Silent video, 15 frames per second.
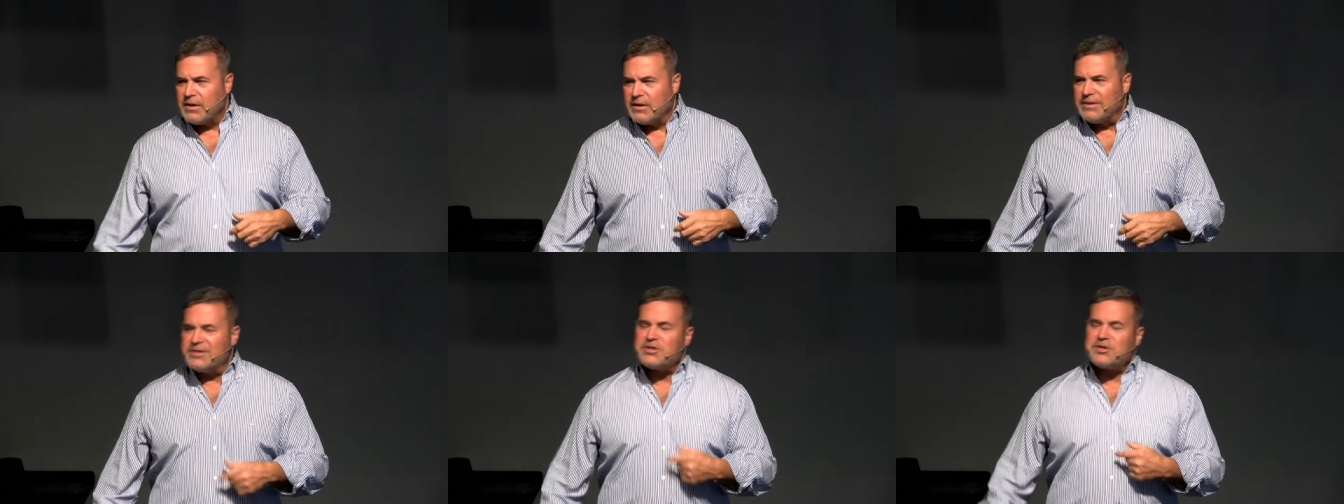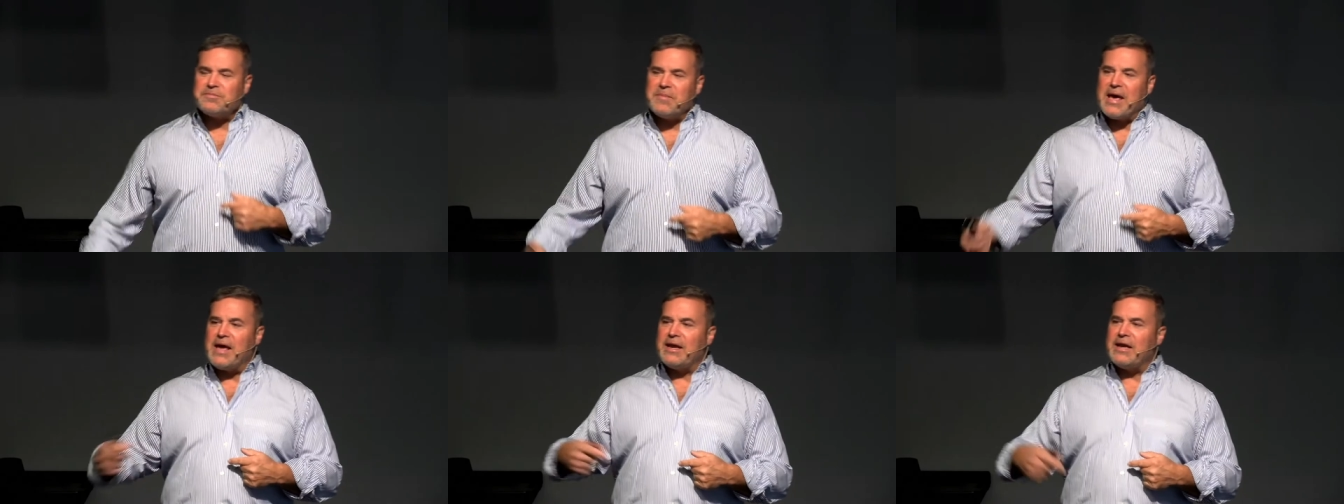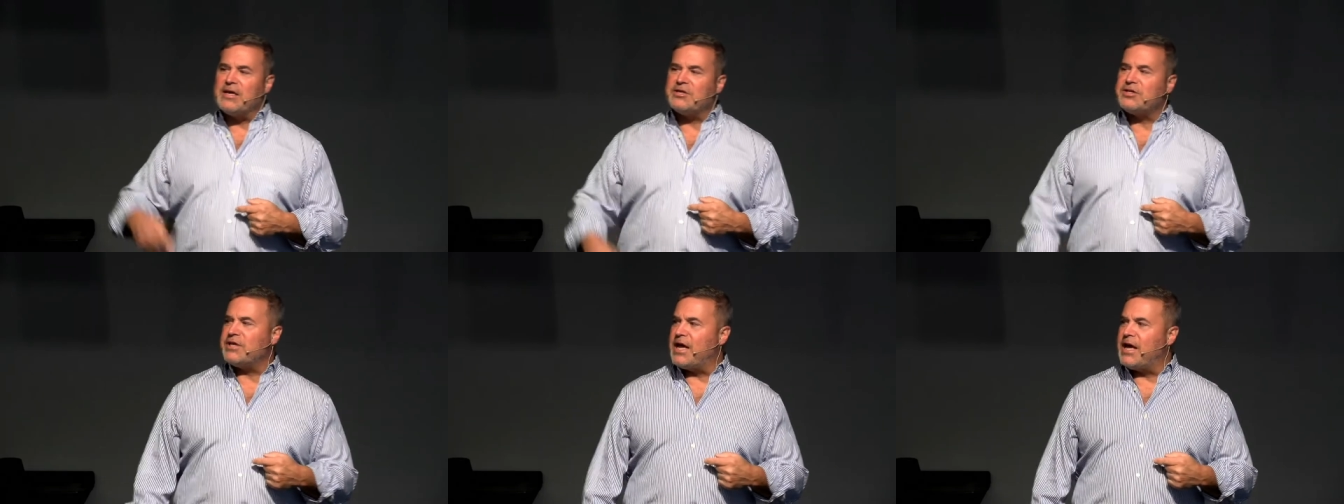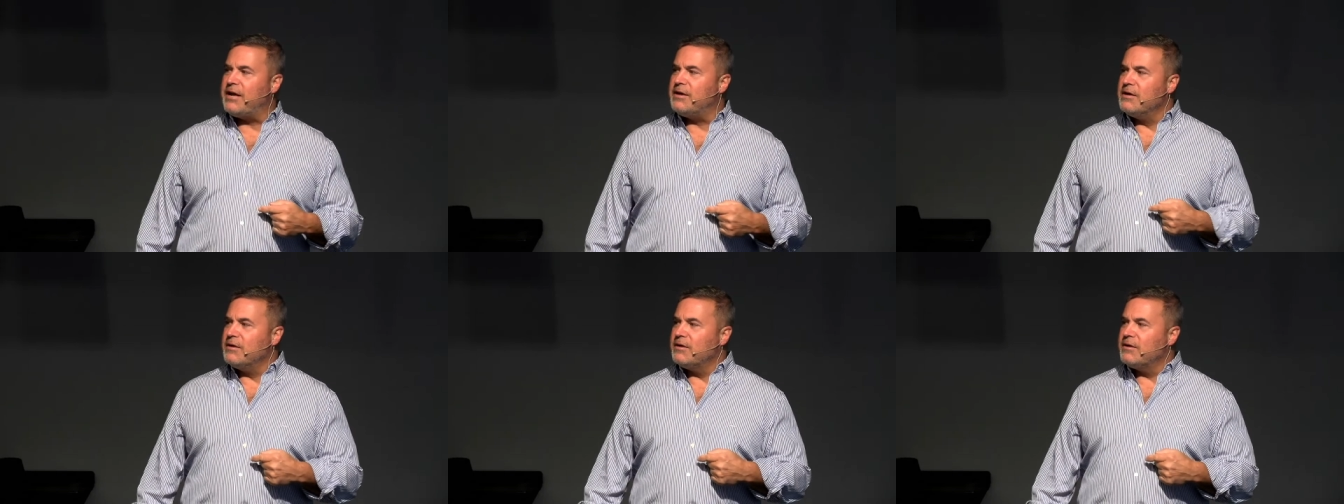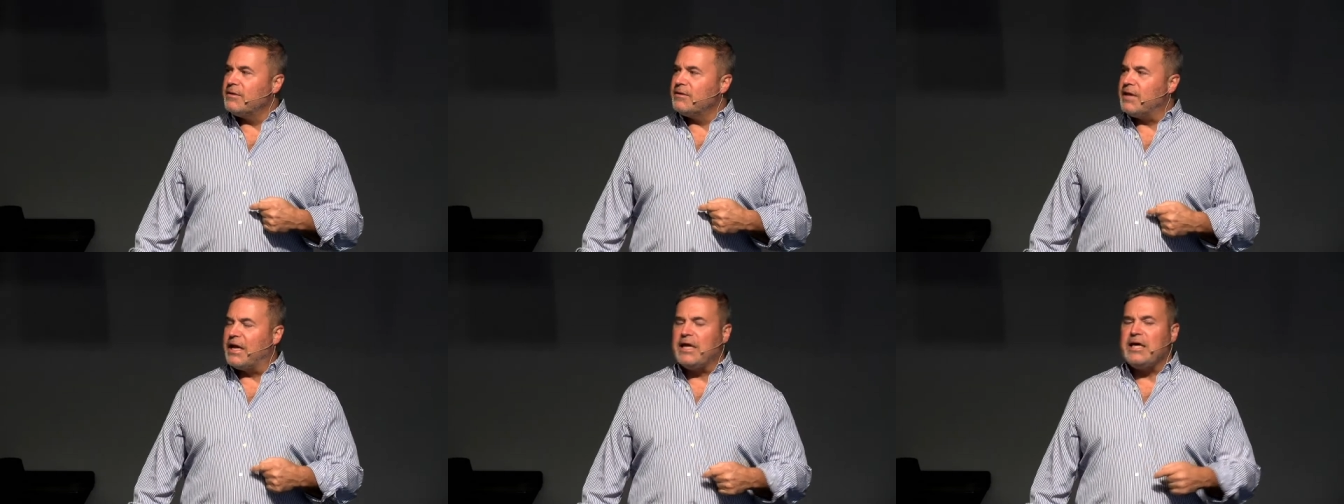This man has said
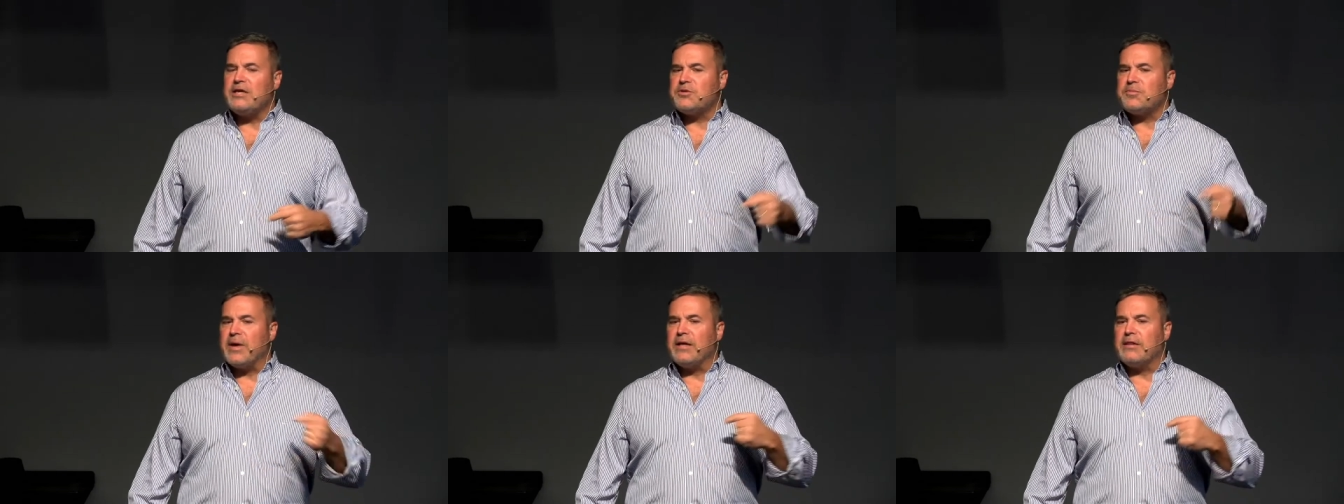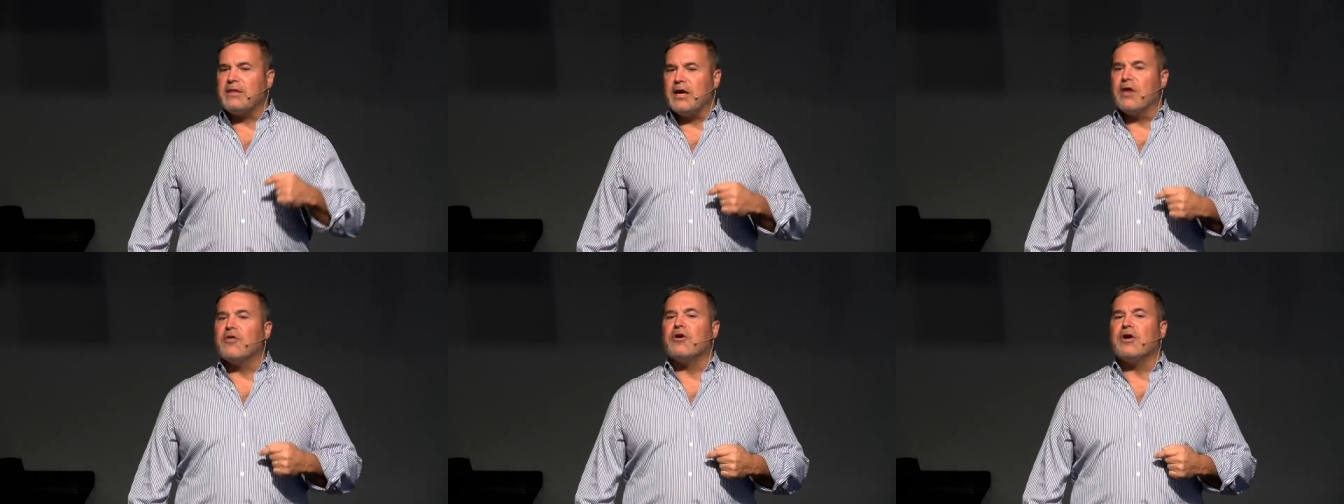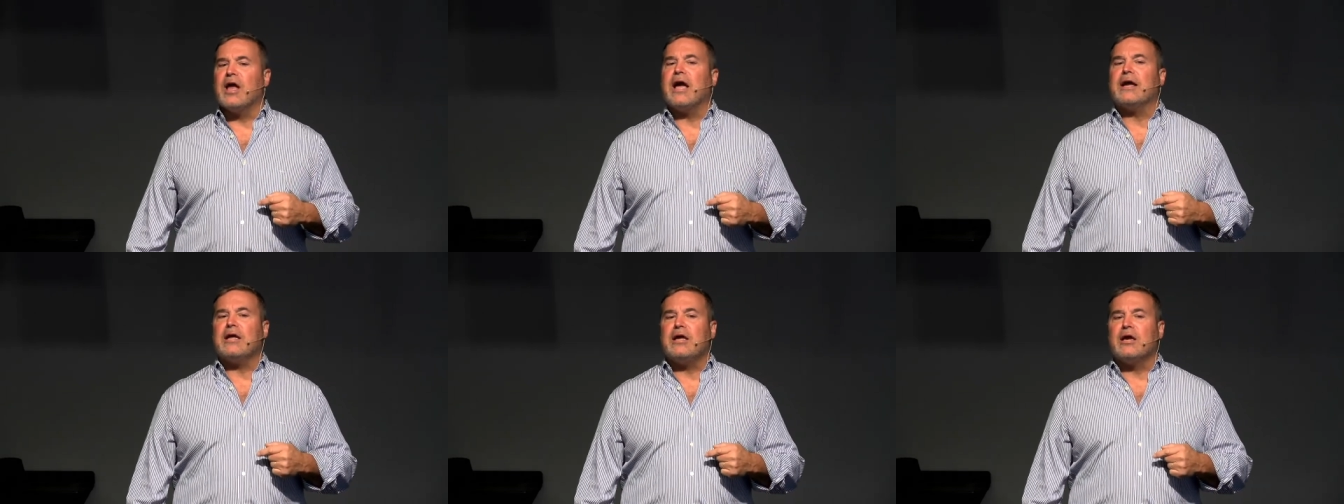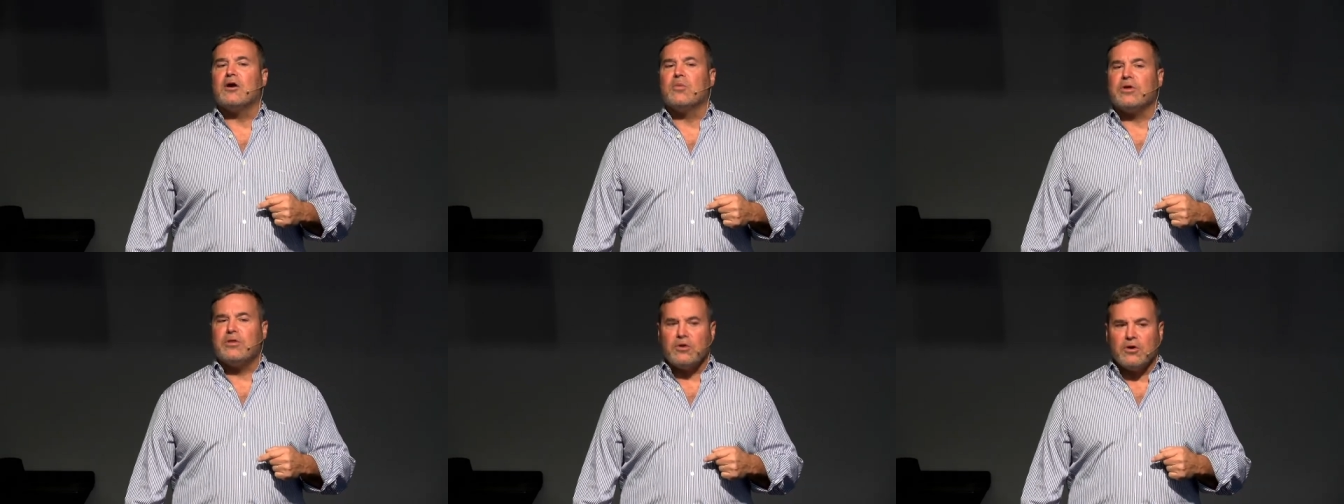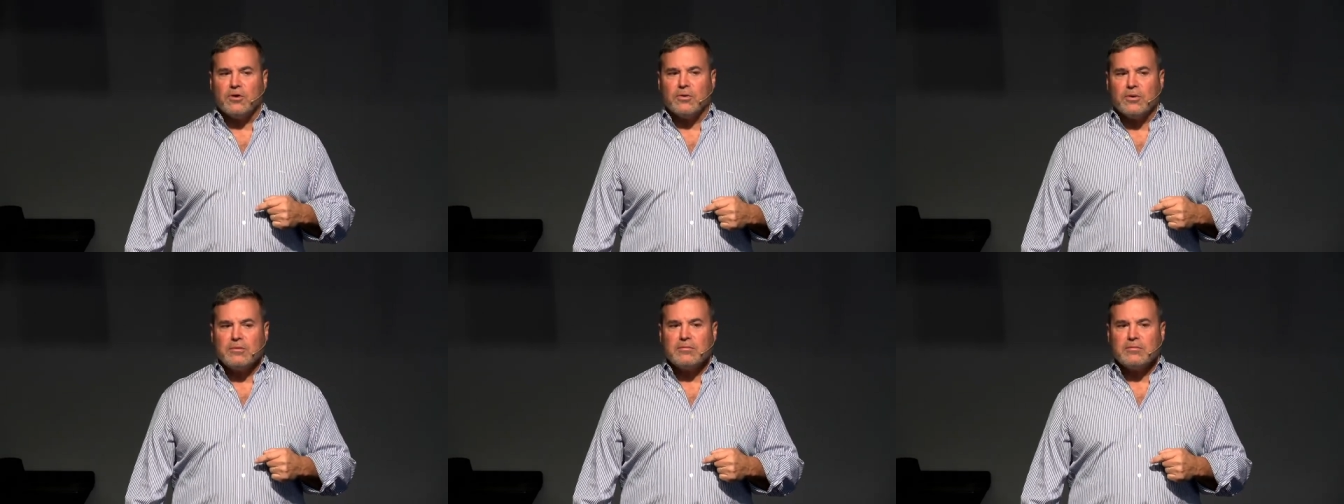that he spent the other night here with you.